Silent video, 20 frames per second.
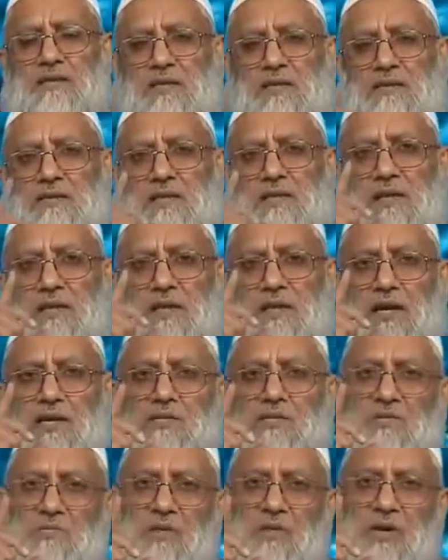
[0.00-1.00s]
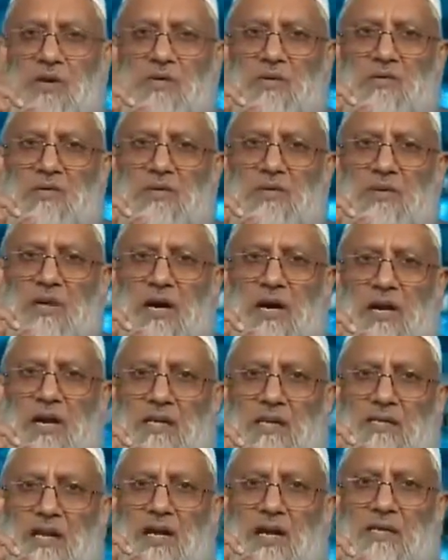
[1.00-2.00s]
just Allah subhanahu wa
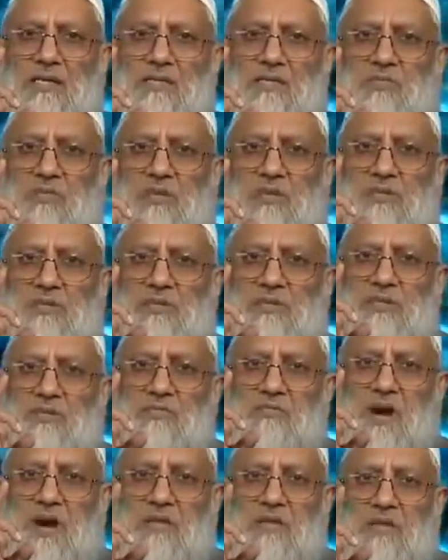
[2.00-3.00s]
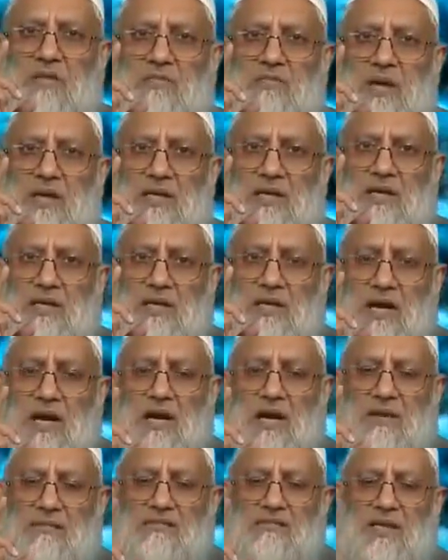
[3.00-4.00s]
ta'ala. That is what is demanded by
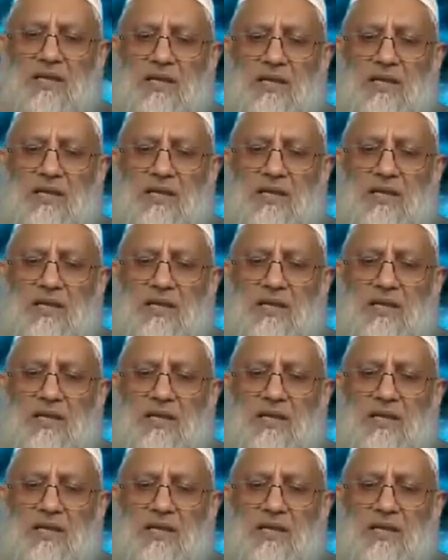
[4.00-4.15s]
Allah.